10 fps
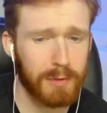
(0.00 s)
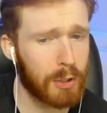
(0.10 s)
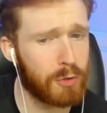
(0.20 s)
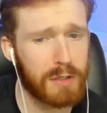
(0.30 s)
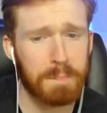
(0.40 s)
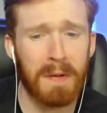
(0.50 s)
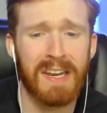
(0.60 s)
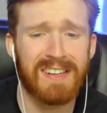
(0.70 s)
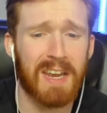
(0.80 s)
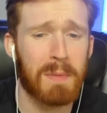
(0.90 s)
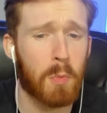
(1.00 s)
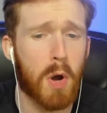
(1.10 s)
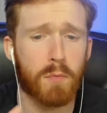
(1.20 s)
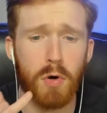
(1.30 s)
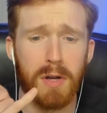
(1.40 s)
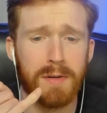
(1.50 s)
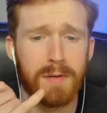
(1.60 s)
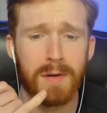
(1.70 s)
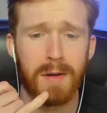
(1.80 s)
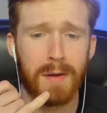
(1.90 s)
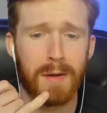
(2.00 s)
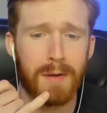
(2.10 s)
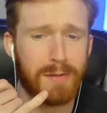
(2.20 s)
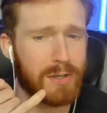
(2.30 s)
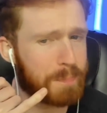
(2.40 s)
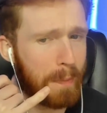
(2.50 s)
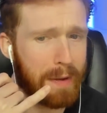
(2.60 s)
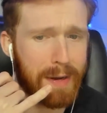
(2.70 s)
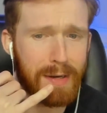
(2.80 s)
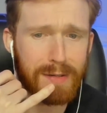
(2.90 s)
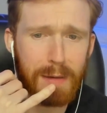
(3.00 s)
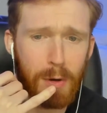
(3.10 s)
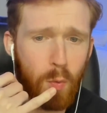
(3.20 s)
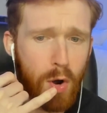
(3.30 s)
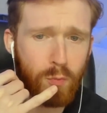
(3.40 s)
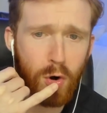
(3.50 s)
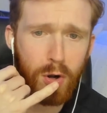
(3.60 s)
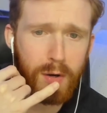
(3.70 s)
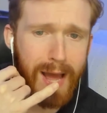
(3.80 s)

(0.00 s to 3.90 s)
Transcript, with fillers: Dude, just please give me one run. Just please give me one run.